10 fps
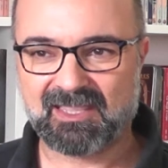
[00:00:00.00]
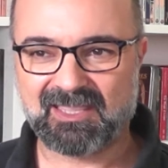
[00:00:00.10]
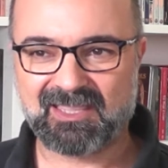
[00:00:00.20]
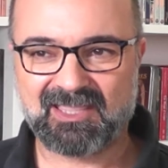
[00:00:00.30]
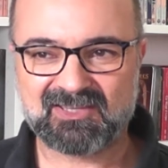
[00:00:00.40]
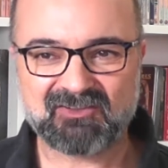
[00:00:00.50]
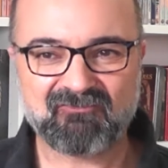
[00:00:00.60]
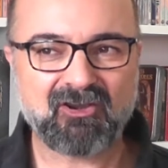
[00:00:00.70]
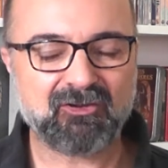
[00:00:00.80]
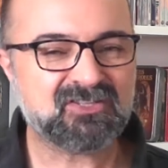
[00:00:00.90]
is a
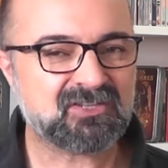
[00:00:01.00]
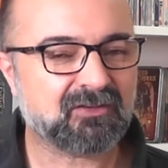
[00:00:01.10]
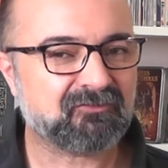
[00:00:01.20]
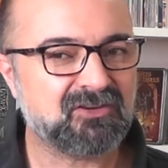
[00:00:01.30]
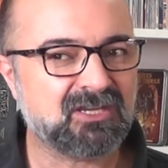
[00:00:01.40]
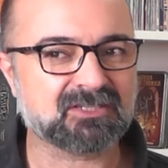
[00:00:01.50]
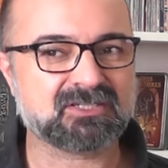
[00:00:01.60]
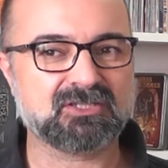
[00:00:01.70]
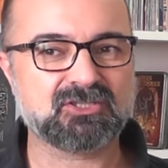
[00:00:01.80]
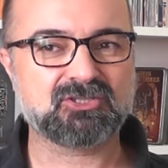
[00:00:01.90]
very tough nut
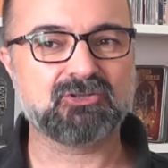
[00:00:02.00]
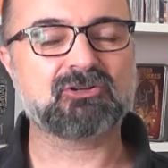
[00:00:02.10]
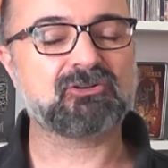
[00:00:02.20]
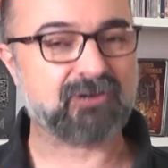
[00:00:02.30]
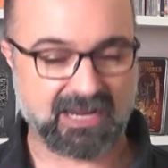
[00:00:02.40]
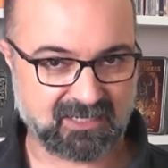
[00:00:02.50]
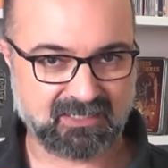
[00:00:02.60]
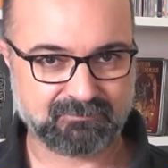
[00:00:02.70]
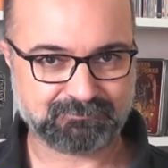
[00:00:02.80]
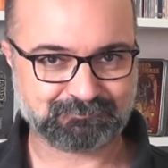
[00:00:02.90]
to
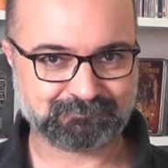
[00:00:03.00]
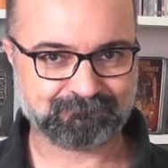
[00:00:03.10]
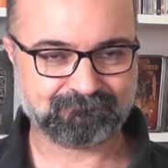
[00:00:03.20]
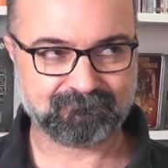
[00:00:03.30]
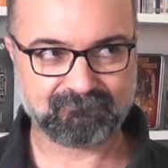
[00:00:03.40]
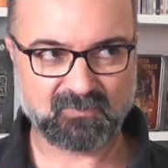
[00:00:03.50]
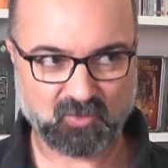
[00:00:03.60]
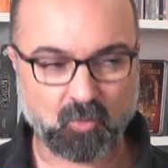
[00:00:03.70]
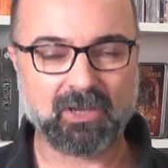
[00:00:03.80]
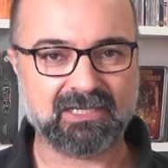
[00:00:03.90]
crack,
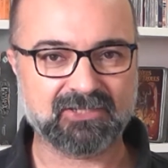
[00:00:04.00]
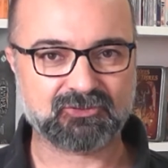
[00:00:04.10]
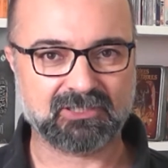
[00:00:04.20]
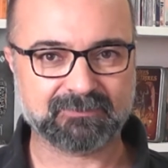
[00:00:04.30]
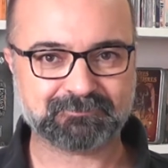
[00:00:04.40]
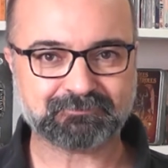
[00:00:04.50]
quite literally.